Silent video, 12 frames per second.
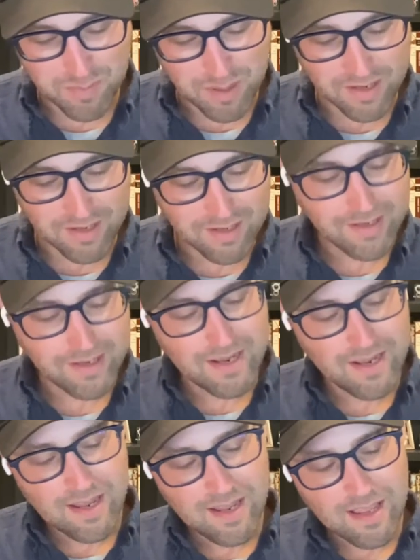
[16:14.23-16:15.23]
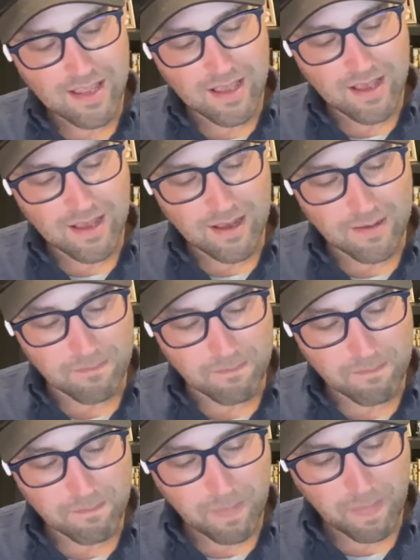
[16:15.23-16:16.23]
But
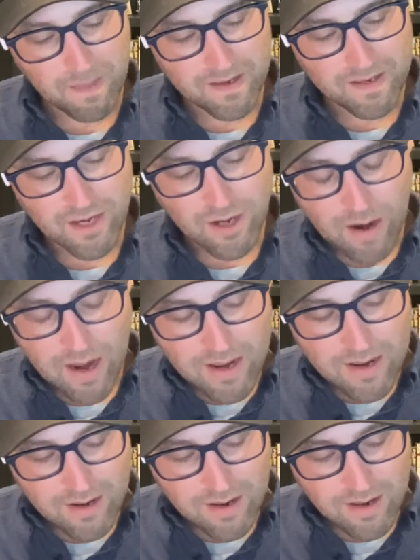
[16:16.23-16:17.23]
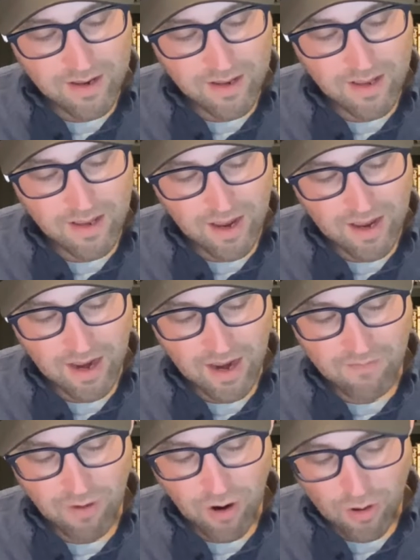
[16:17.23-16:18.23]
um, you know,
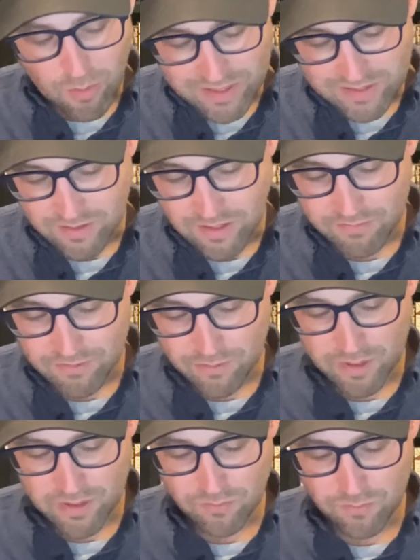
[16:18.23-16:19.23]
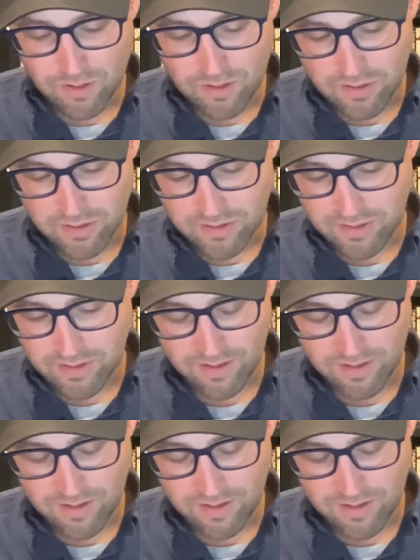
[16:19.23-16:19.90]
I've always loved the written word.